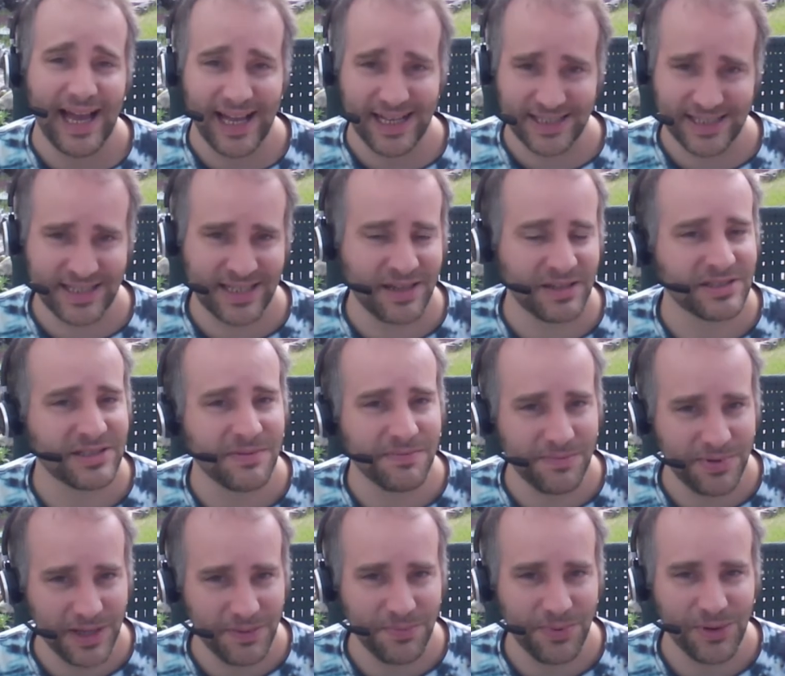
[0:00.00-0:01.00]
ask
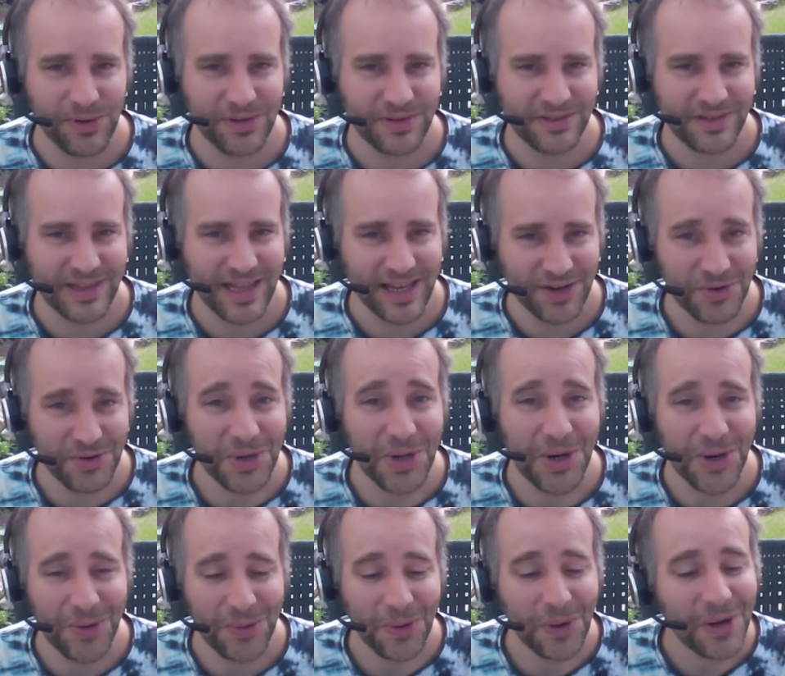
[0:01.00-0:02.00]
some people that you
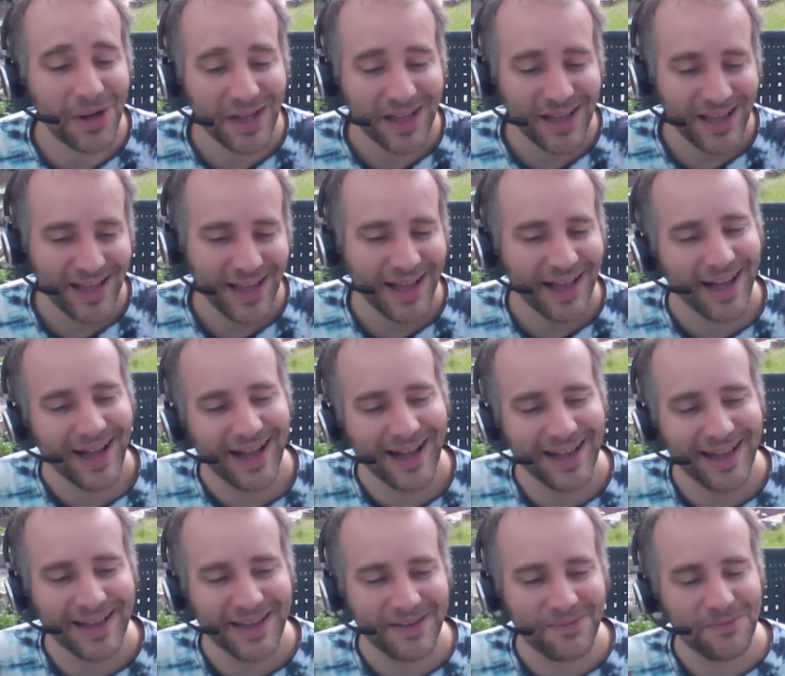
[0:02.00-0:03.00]
know
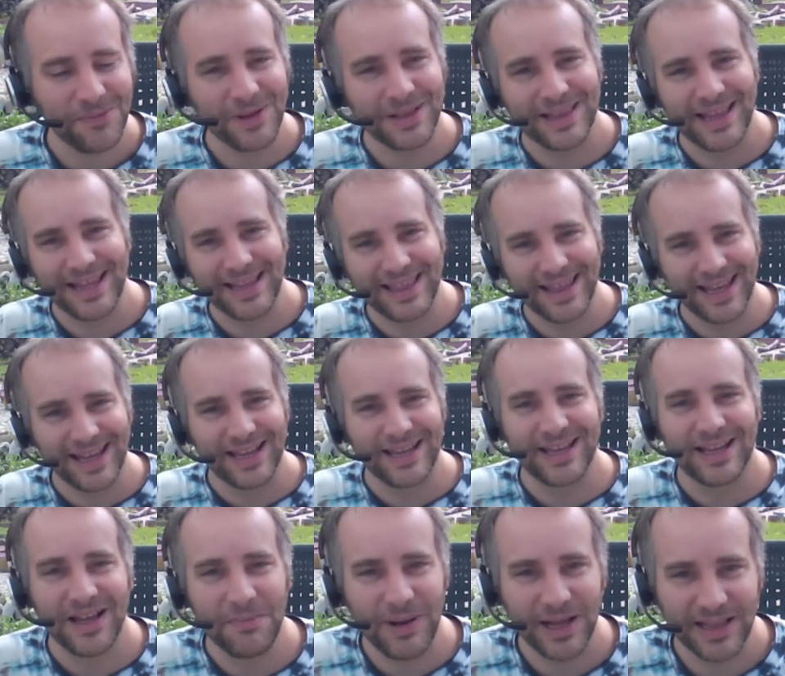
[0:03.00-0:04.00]
what they
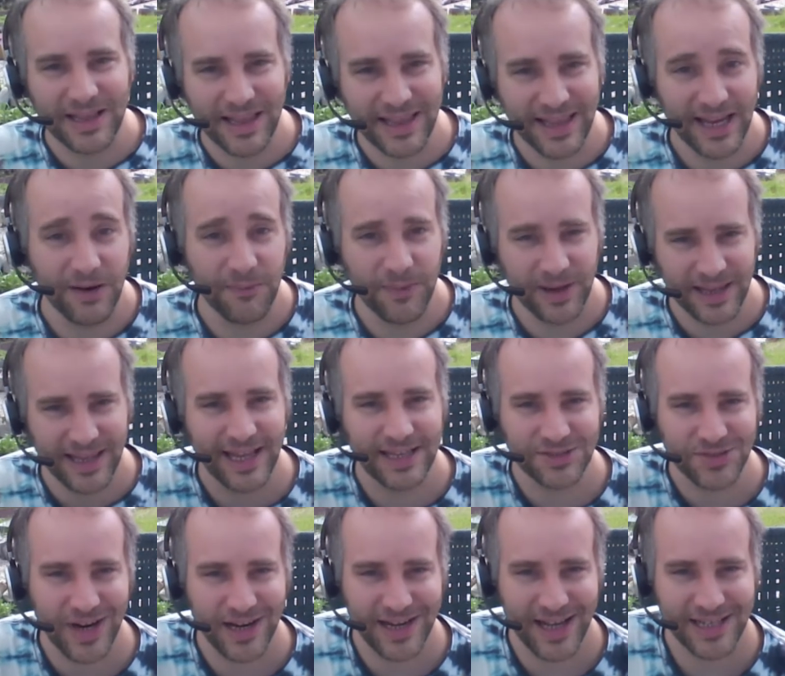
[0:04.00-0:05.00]
think about the thing,
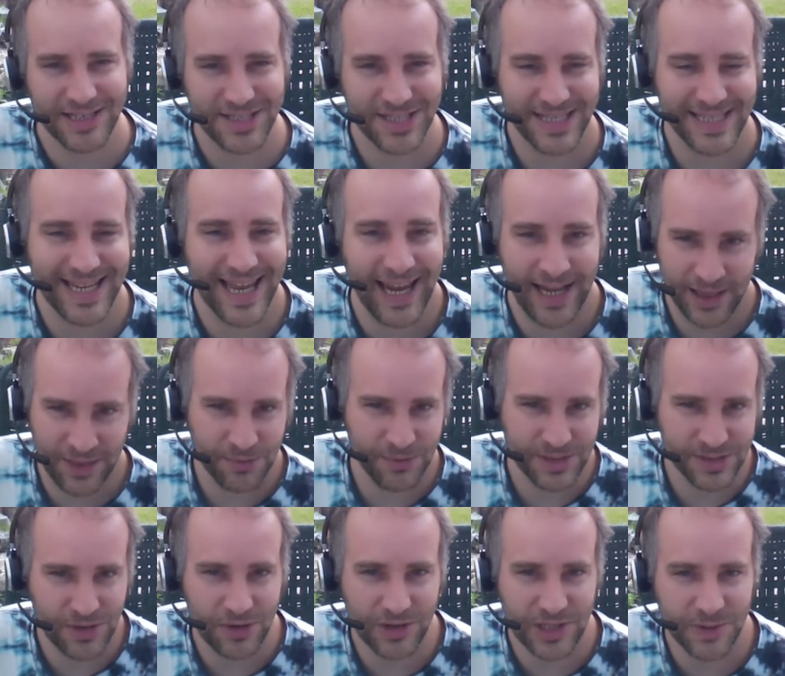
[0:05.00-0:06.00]
and try not to taint the
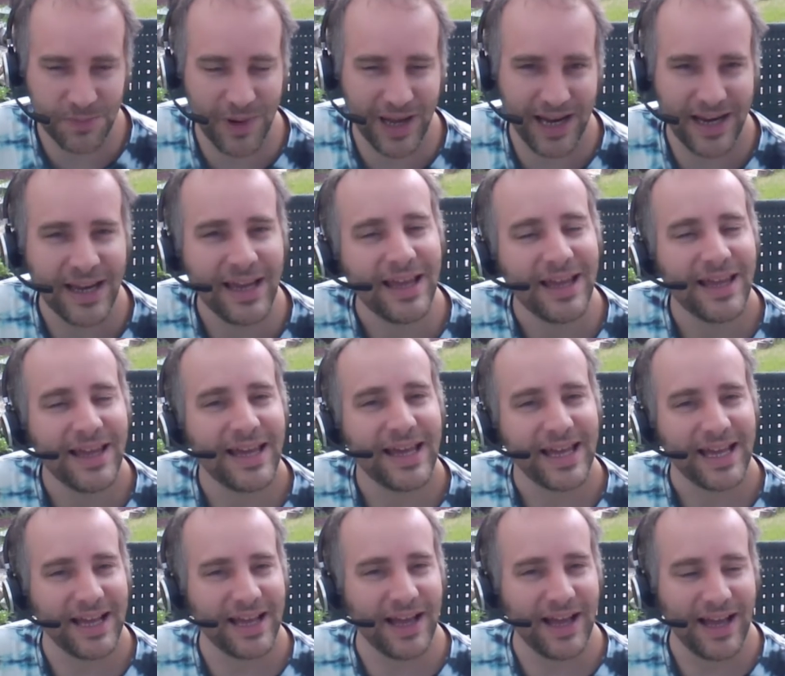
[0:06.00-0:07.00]
results by
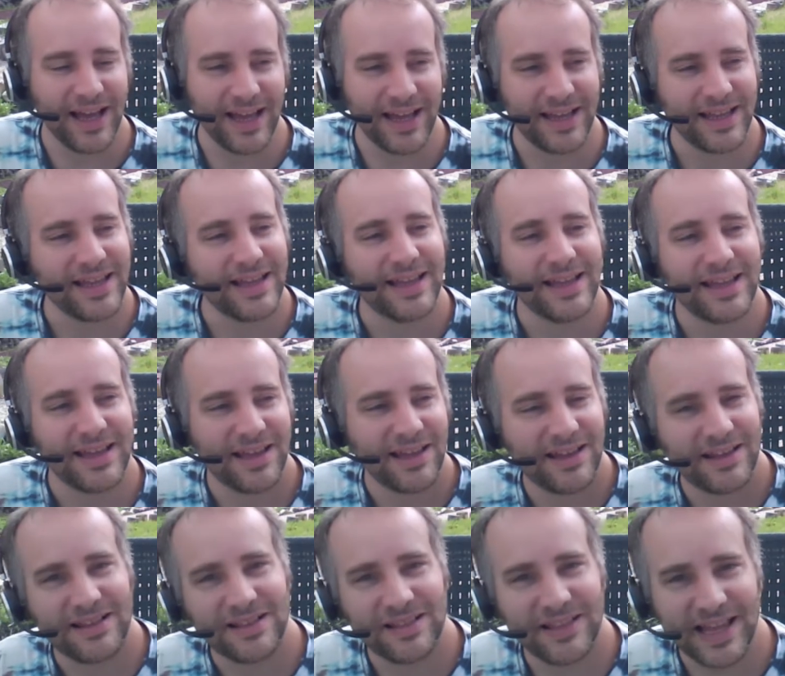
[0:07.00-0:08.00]
uh,
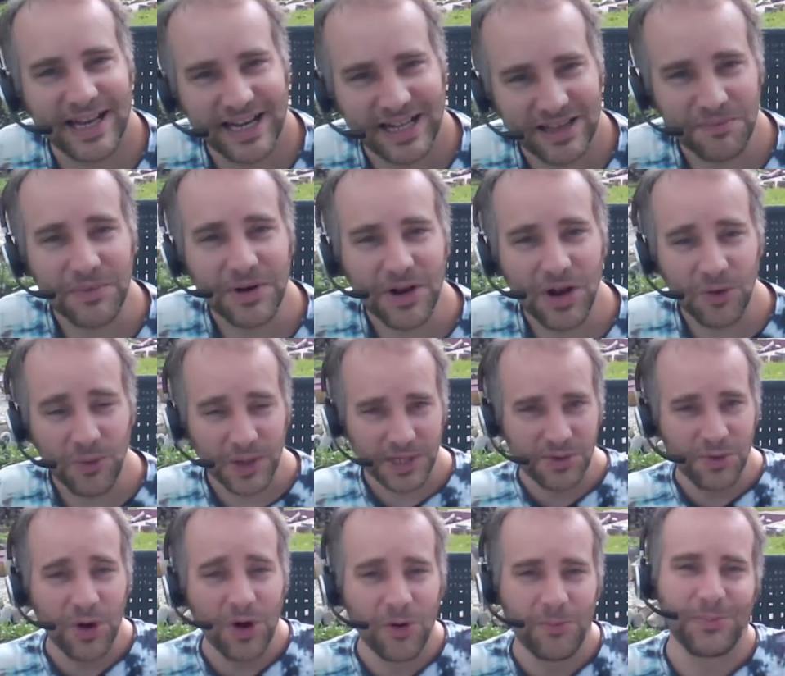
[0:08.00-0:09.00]
letting them know what
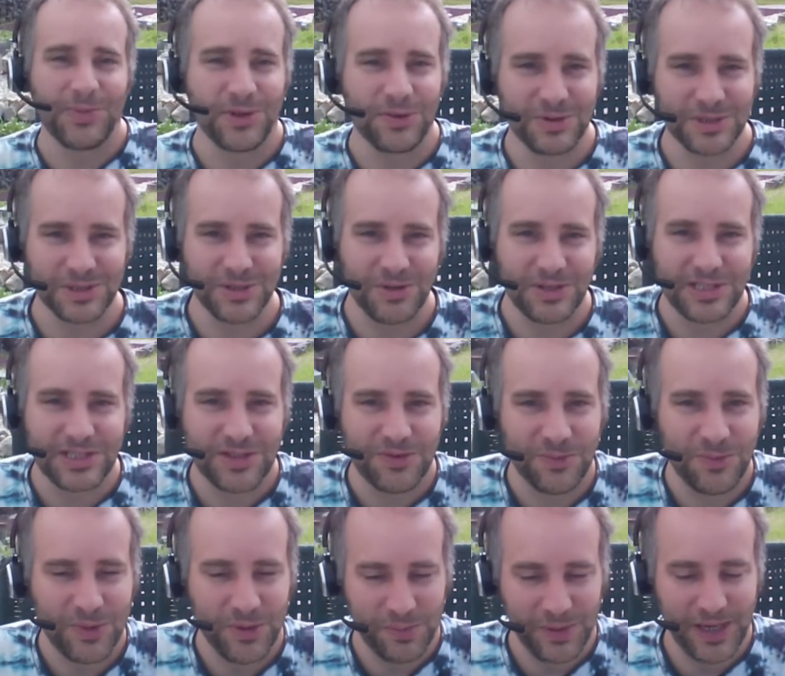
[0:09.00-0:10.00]
you hope the
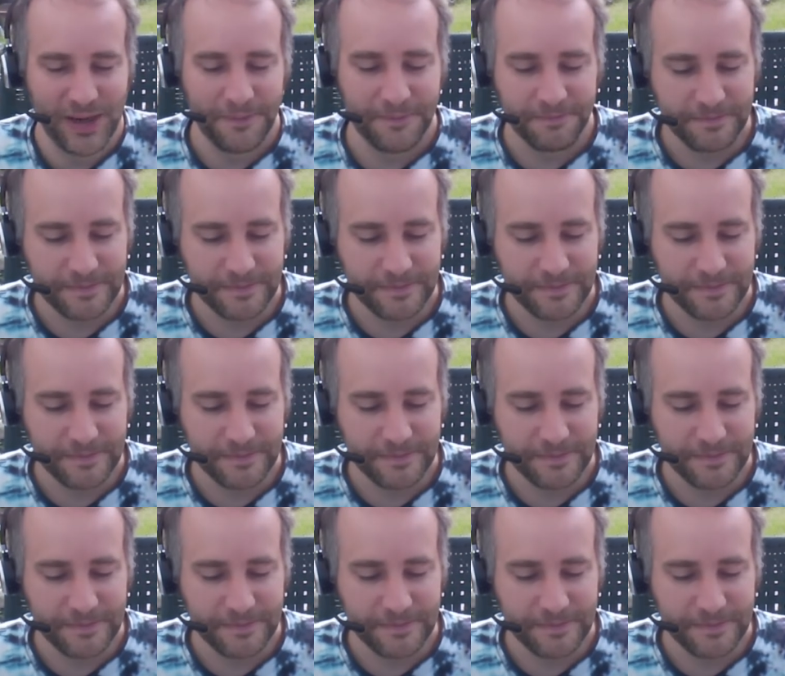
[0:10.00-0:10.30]
results will be.